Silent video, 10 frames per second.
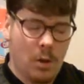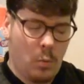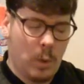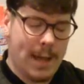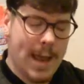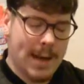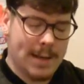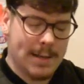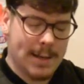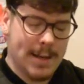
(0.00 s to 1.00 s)
we
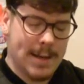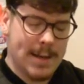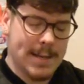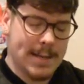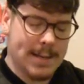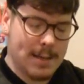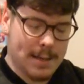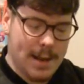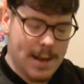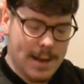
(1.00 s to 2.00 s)
get in this
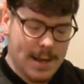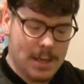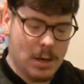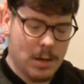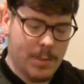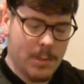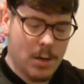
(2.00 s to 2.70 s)
this time.